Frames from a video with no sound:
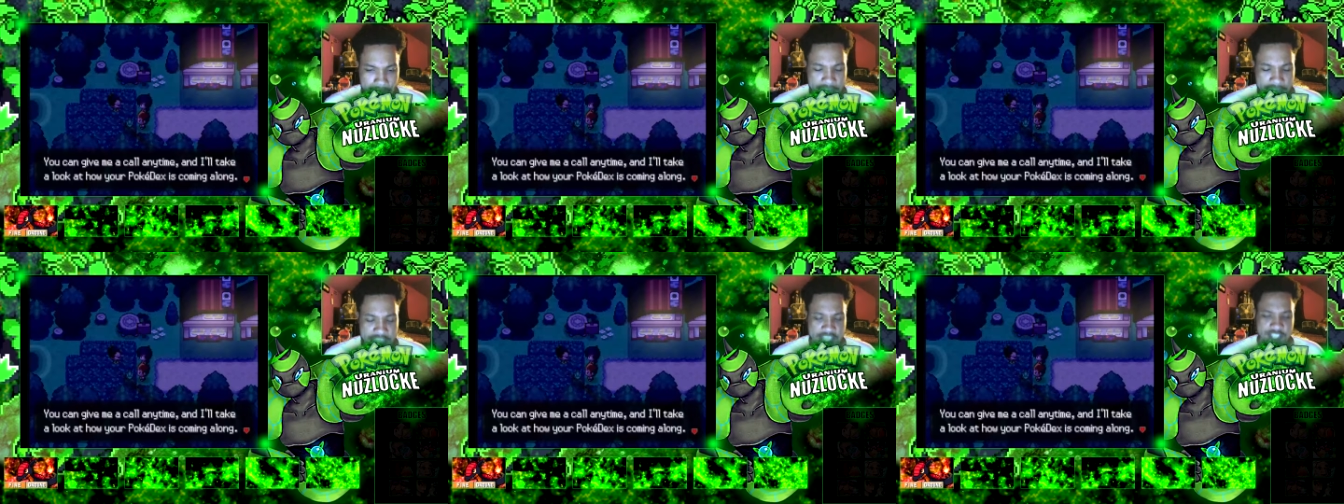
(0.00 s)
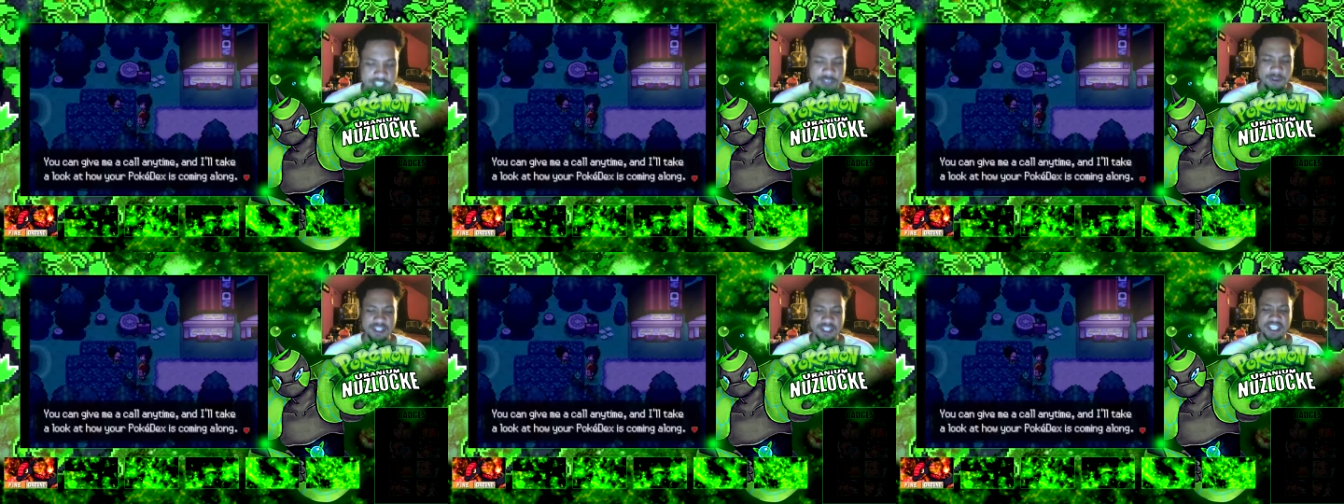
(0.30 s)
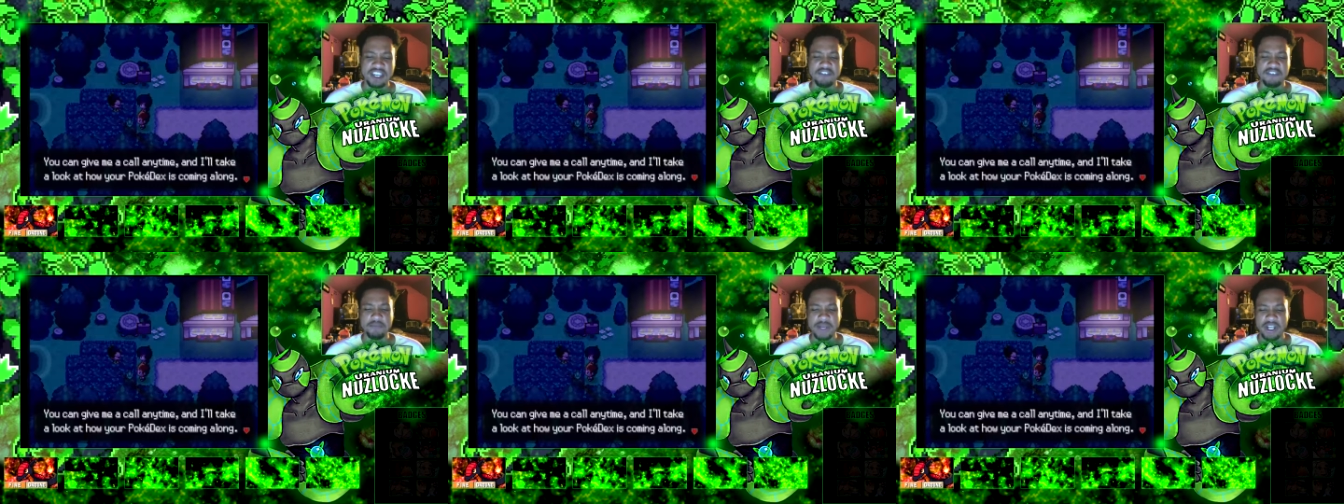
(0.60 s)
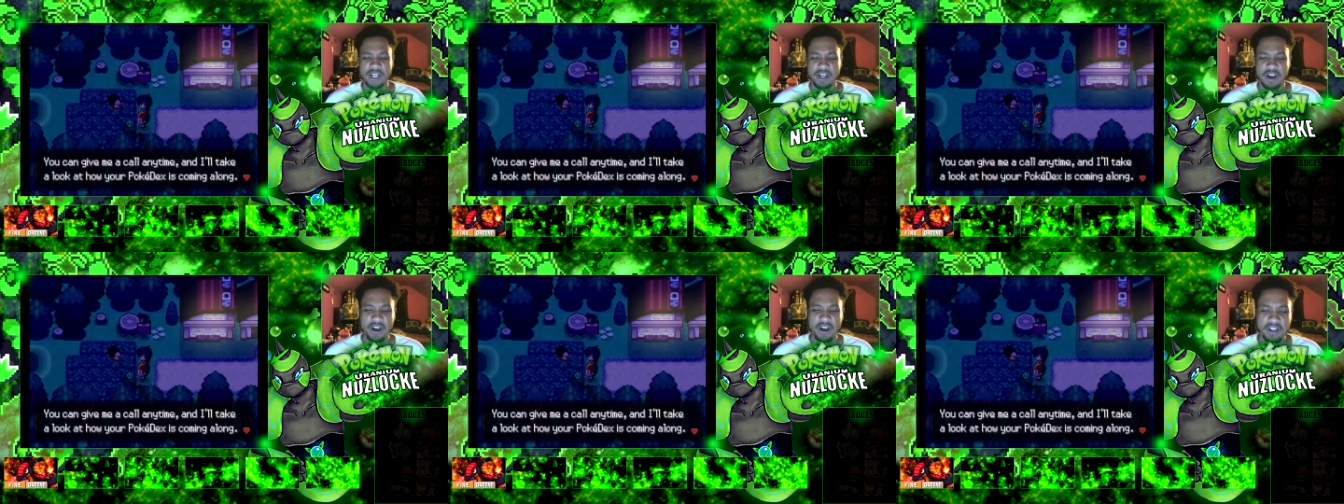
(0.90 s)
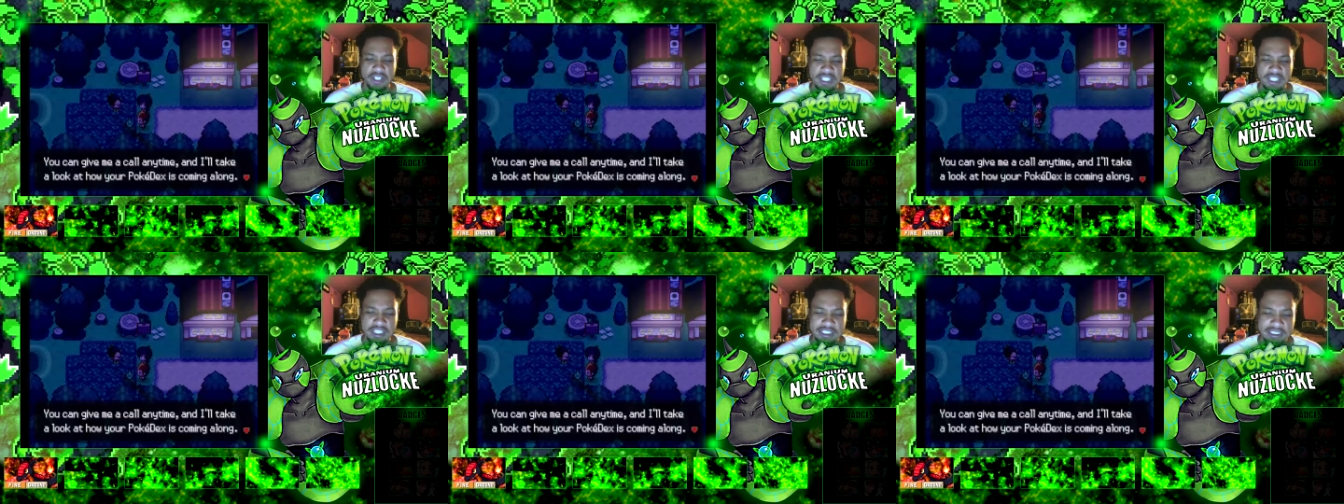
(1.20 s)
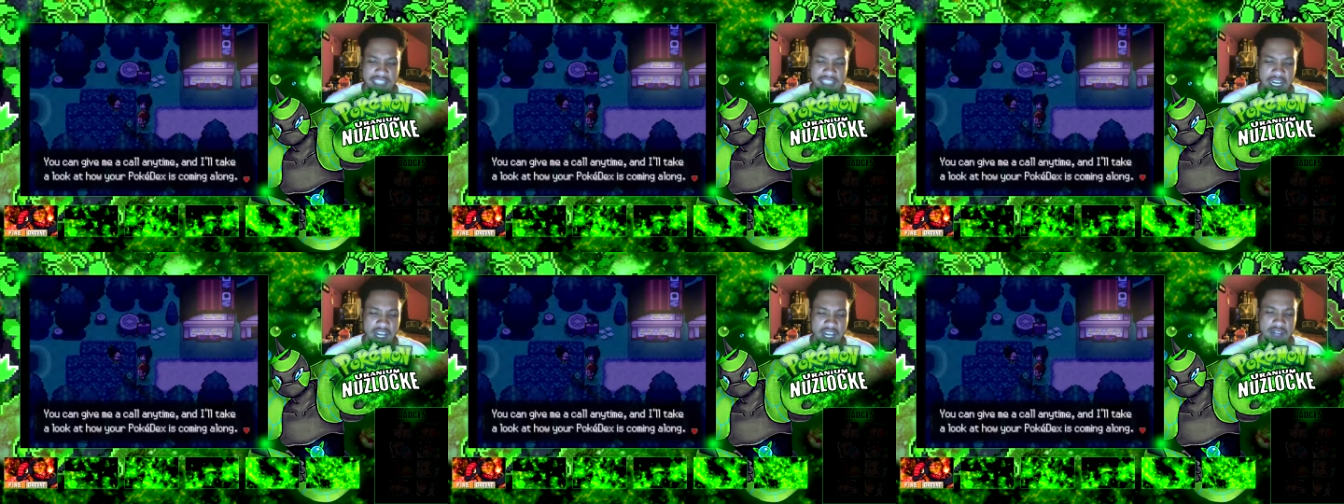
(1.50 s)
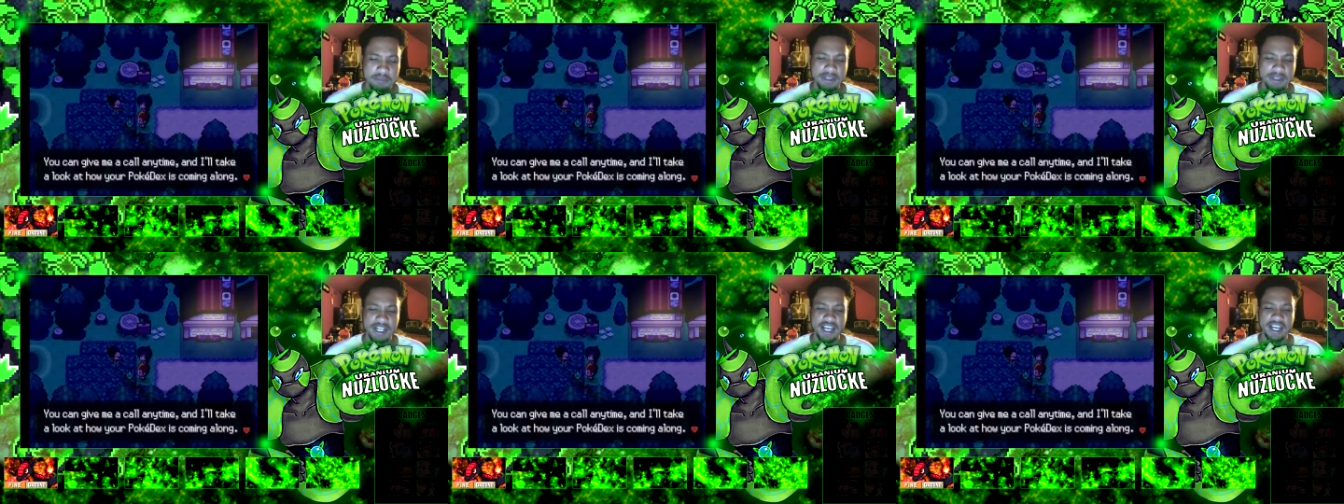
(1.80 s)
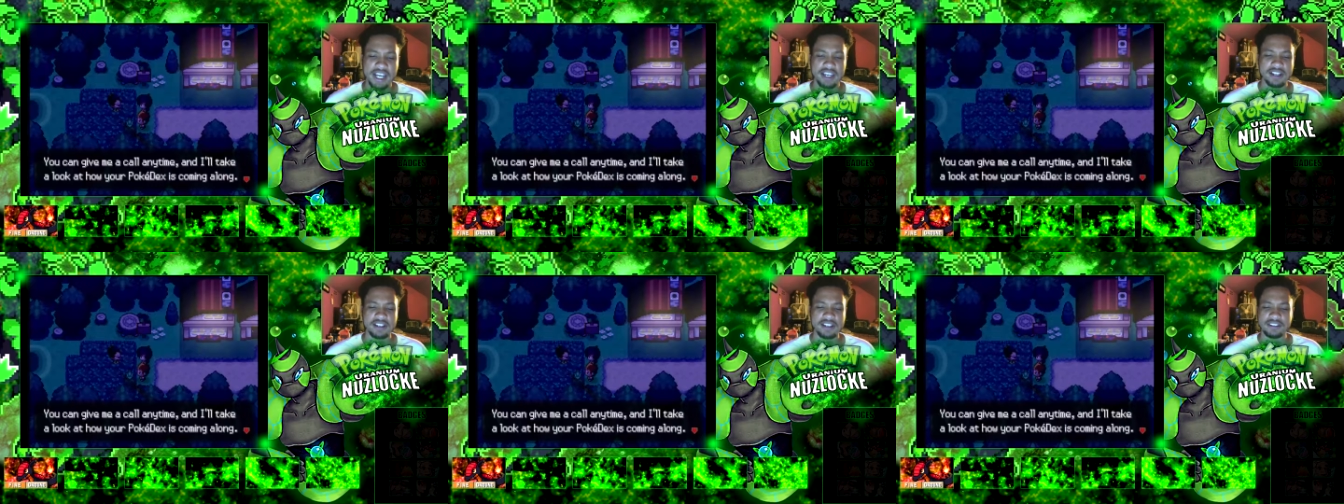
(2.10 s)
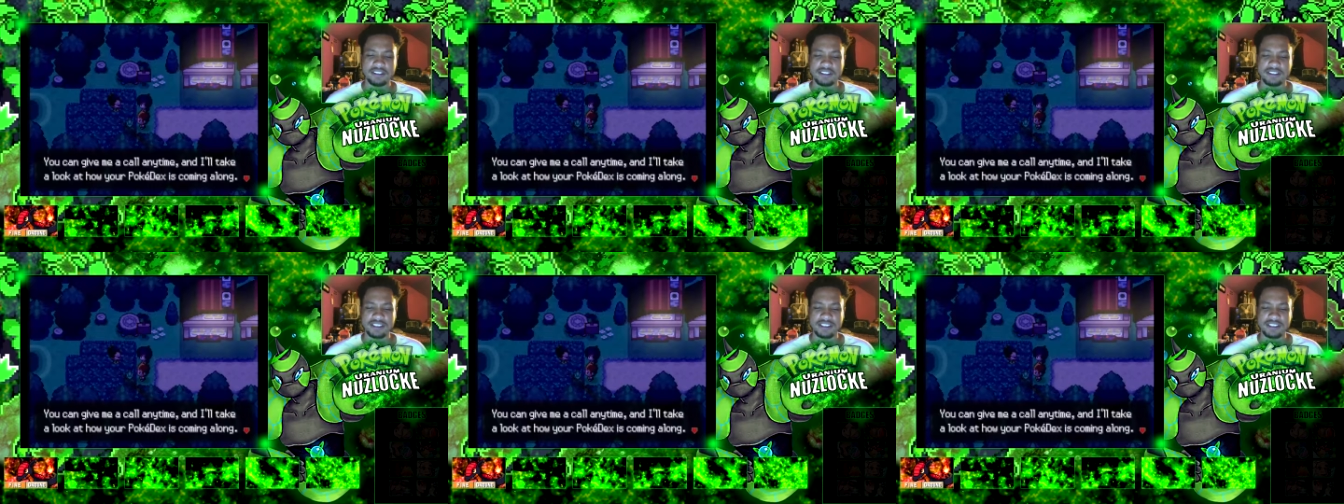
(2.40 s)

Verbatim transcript: you can give me a call anytime and I'll